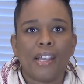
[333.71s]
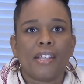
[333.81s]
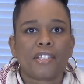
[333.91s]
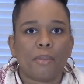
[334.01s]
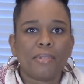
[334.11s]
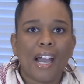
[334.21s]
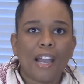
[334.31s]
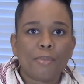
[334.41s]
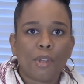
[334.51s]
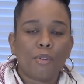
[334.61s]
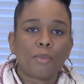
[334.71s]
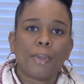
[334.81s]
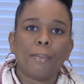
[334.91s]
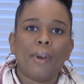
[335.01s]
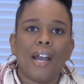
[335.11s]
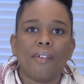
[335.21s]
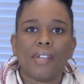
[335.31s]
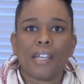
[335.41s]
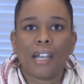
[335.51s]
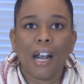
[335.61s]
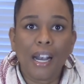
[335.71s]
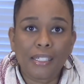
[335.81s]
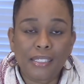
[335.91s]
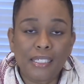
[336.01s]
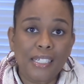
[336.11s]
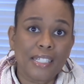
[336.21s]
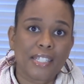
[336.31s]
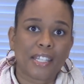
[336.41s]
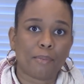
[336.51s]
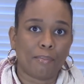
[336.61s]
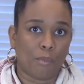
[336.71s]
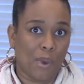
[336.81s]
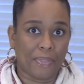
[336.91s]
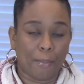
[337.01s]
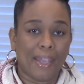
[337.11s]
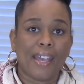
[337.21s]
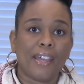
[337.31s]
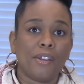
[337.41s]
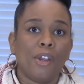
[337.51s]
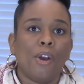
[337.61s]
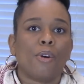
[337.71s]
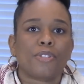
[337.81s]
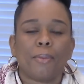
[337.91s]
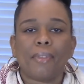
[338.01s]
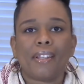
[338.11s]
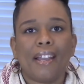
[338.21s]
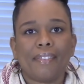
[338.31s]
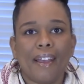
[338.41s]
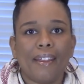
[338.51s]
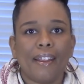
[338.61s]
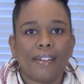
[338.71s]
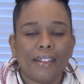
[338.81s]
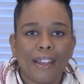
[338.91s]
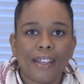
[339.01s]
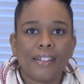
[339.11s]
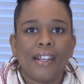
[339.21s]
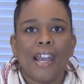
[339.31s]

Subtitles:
Sometimes older people have incontinence, they wet the bed or something like that at night,